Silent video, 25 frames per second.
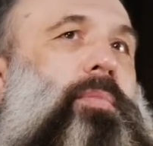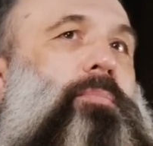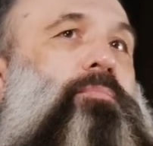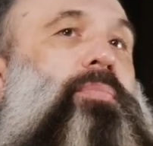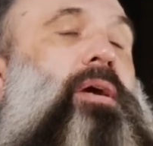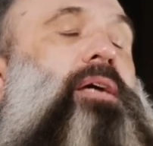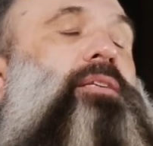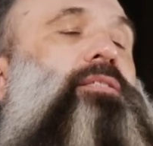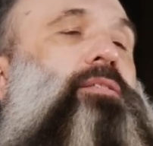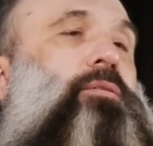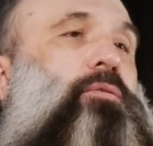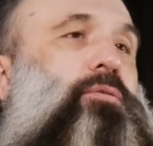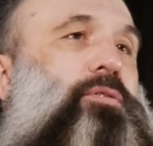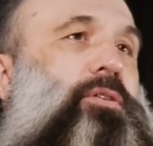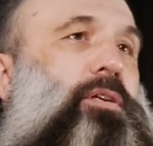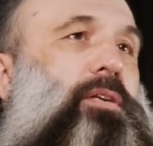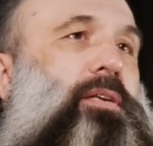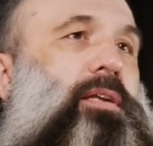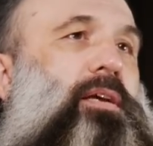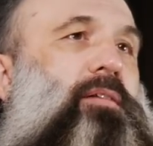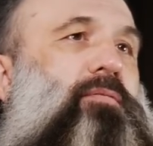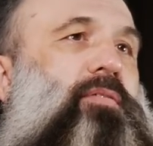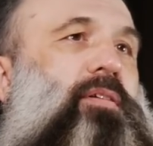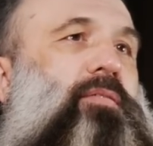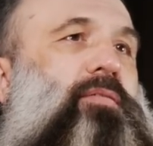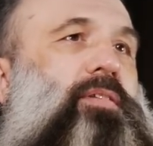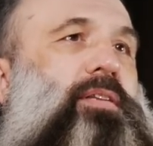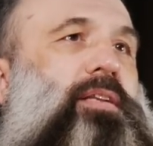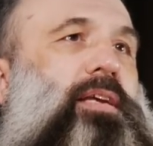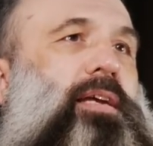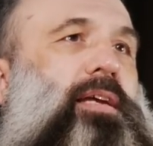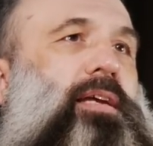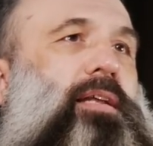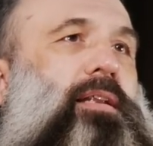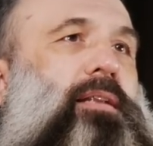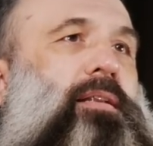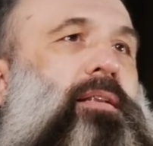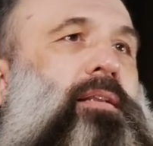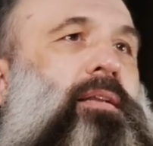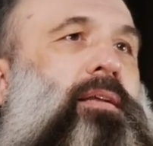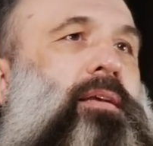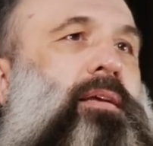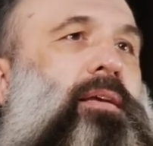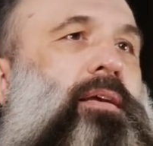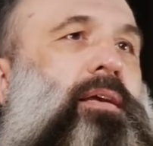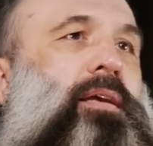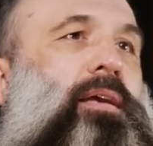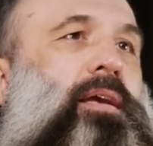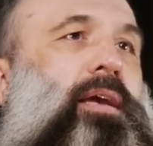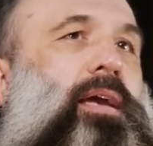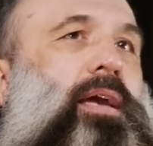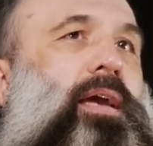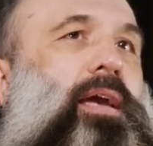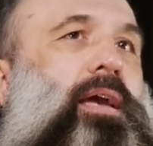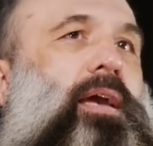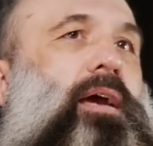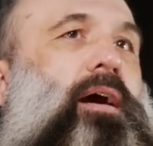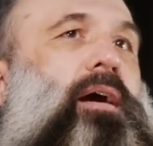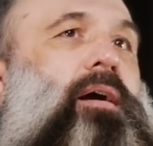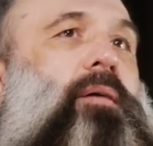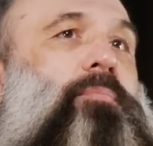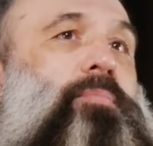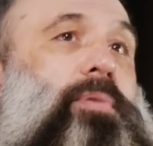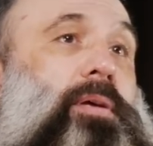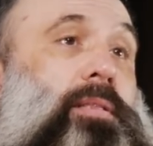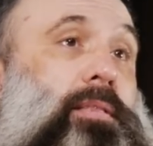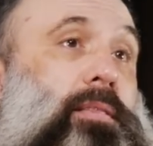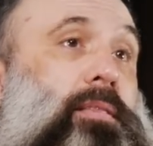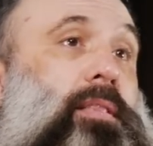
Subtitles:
personal journey I've ever taken up